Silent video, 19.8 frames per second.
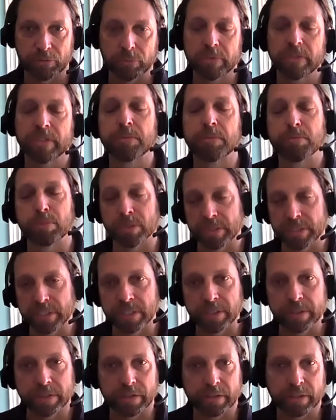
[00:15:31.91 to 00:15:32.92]
Really
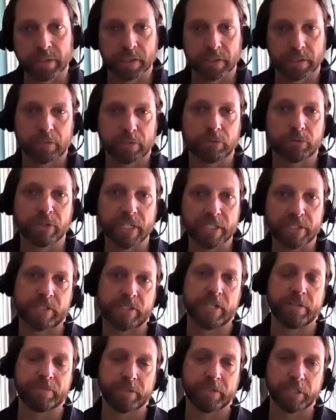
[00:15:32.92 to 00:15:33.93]
brilliant, great
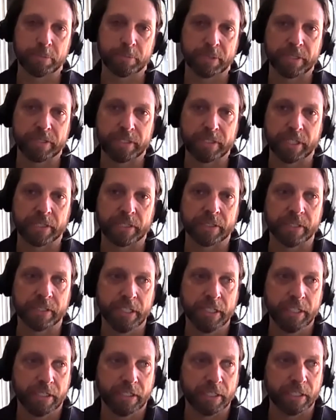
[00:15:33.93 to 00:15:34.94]
stuff that's been done
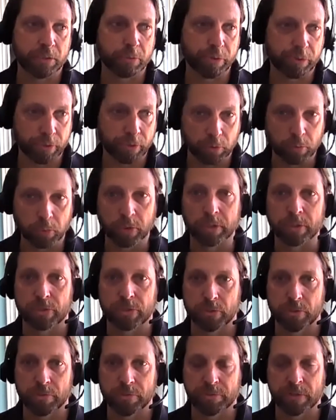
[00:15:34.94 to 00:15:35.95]
with our work
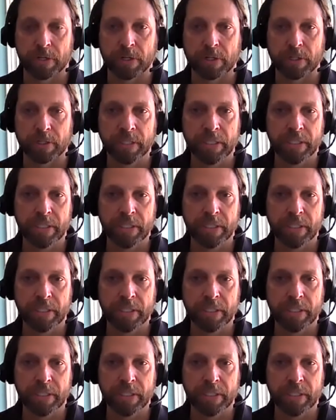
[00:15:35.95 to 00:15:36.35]
so far.